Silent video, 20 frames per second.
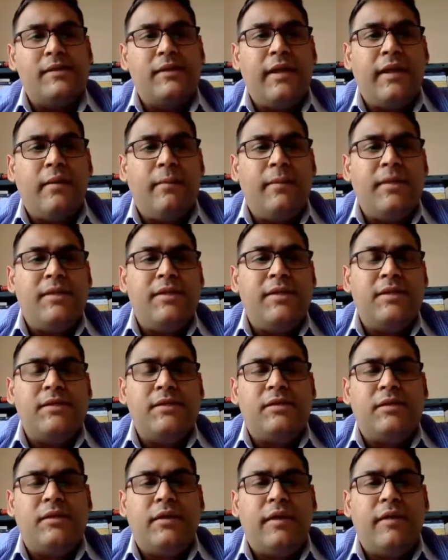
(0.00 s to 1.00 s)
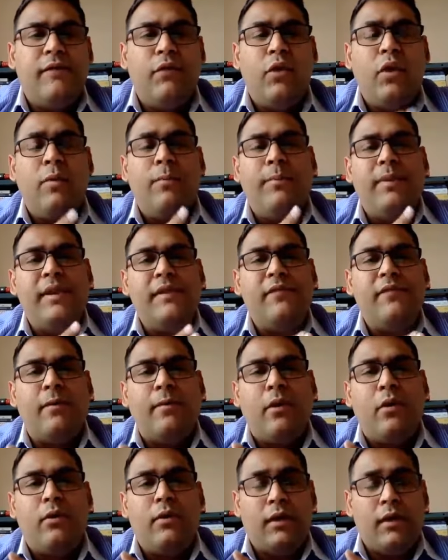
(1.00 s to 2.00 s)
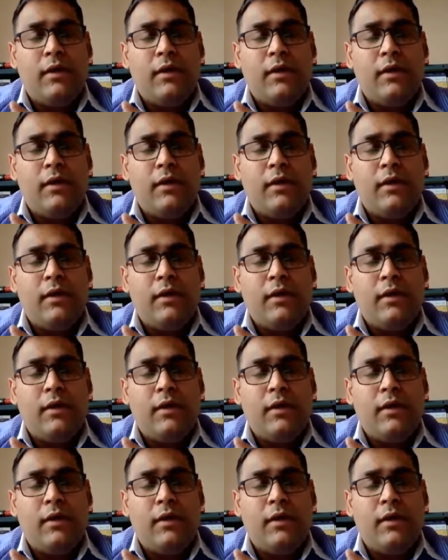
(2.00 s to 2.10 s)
let me just give you a brief about